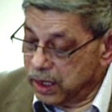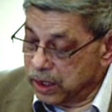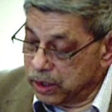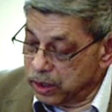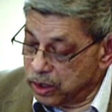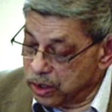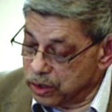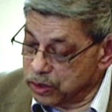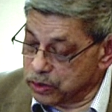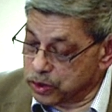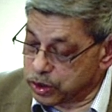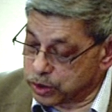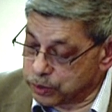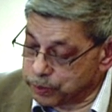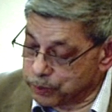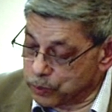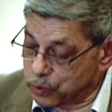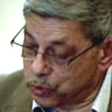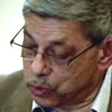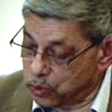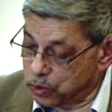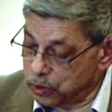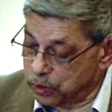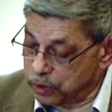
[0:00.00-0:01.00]
no
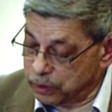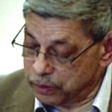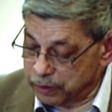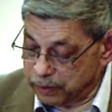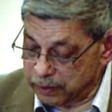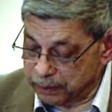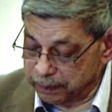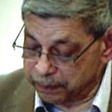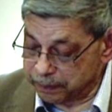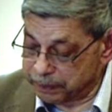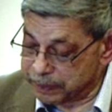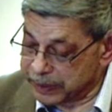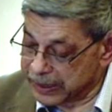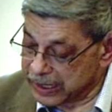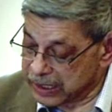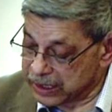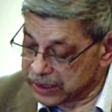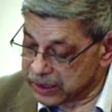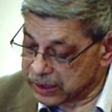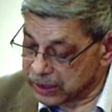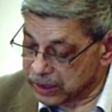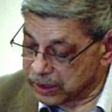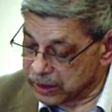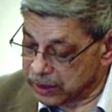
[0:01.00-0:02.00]
small
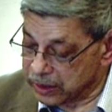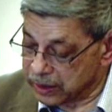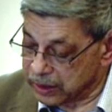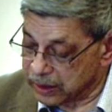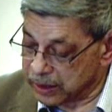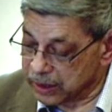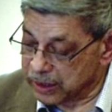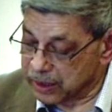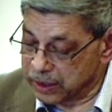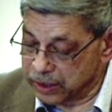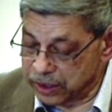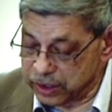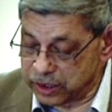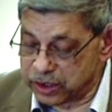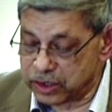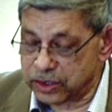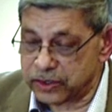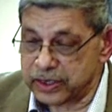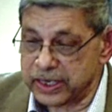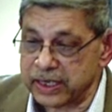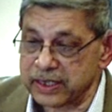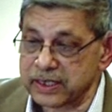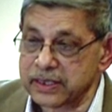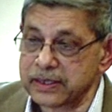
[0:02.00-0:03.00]
personal
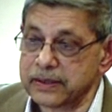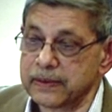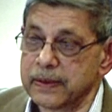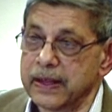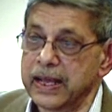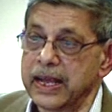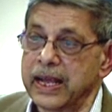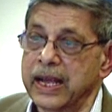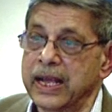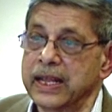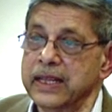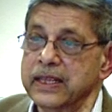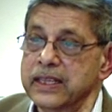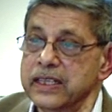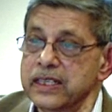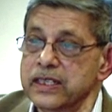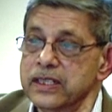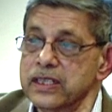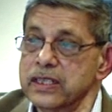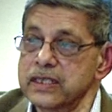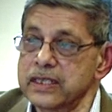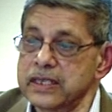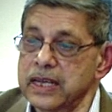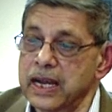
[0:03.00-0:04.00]
distress. And
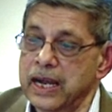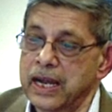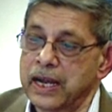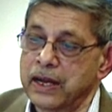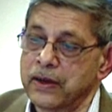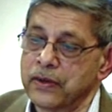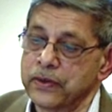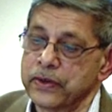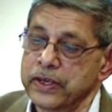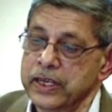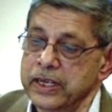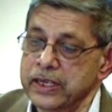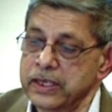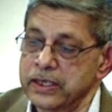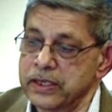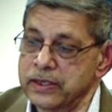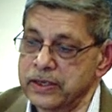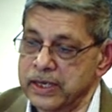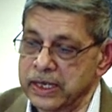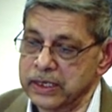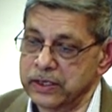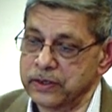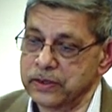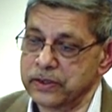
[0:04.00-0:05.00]
this is how he
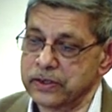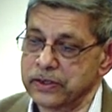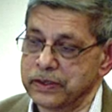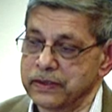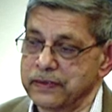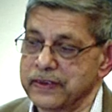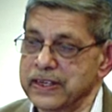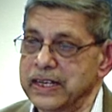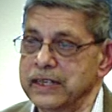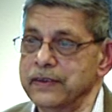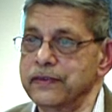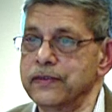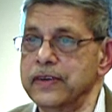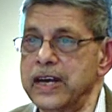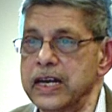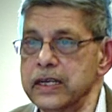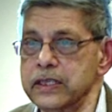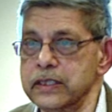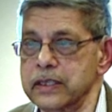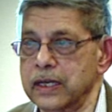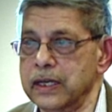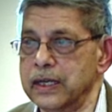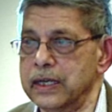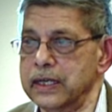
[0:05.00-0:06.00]
tried to sort of kind of
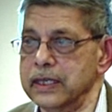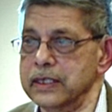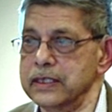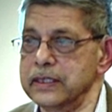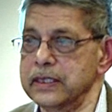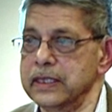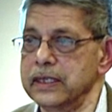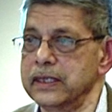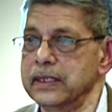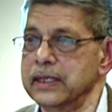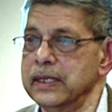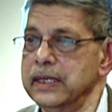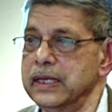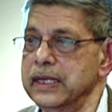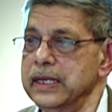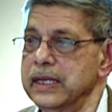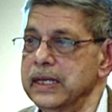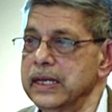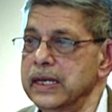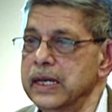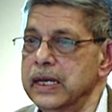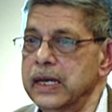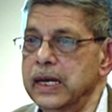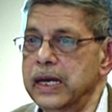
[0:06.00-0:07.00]
rationalize it.
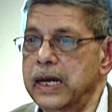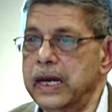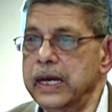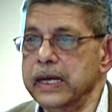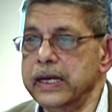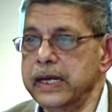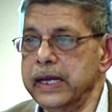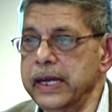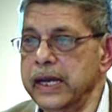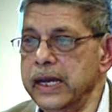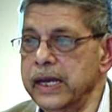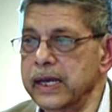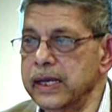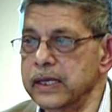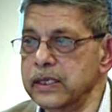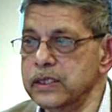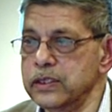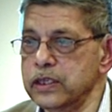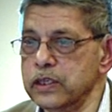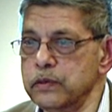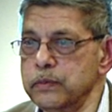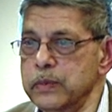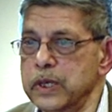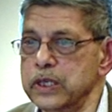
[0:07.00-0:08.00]
I care
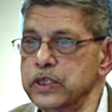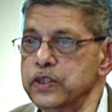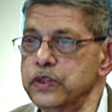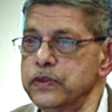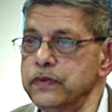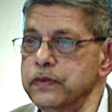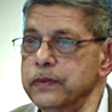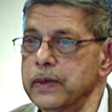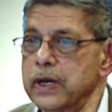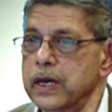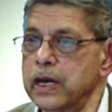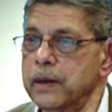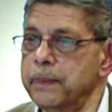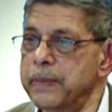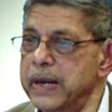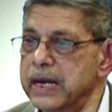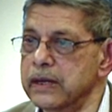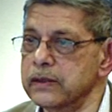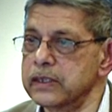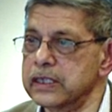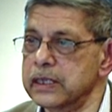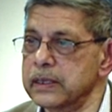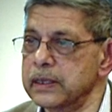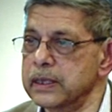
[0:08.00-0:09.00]
so much
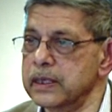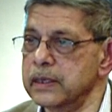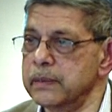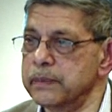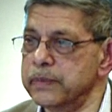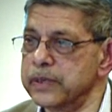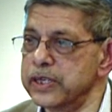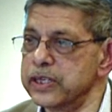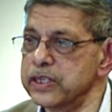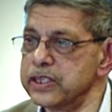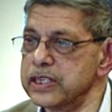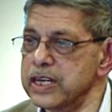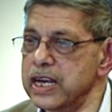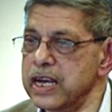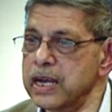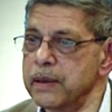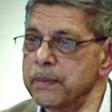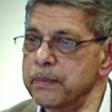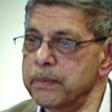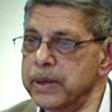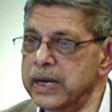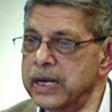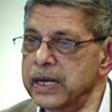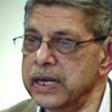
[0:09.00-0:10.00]
about the British
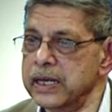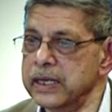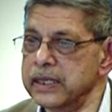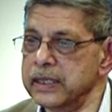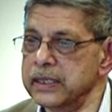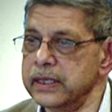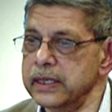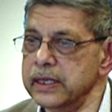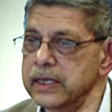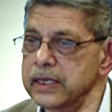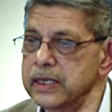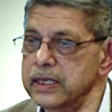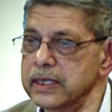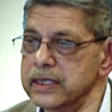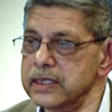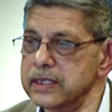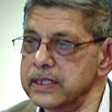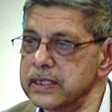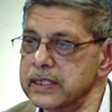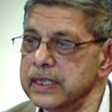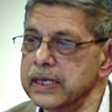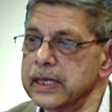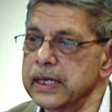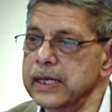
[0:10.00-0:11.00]
Empire in the
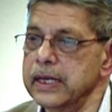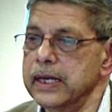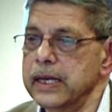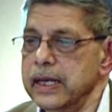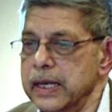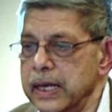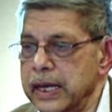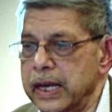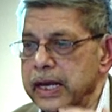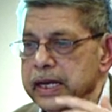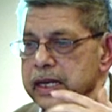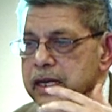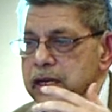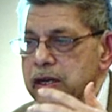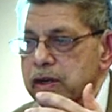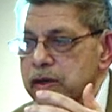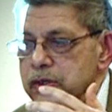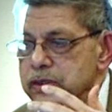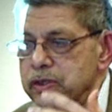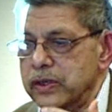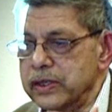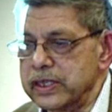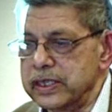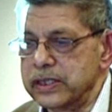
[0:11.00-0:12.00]
East. And he
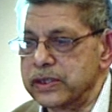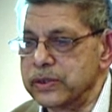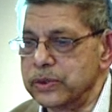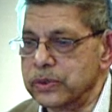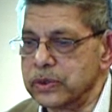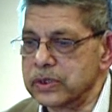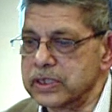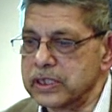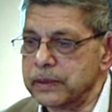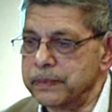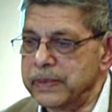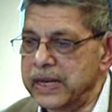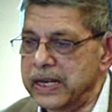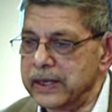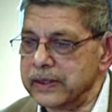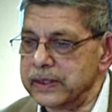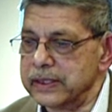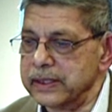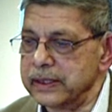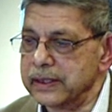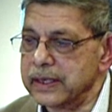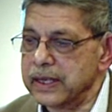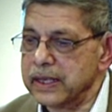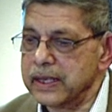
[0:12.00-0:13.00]
goes on and talks
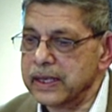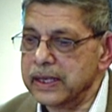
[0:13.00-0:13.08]
about it.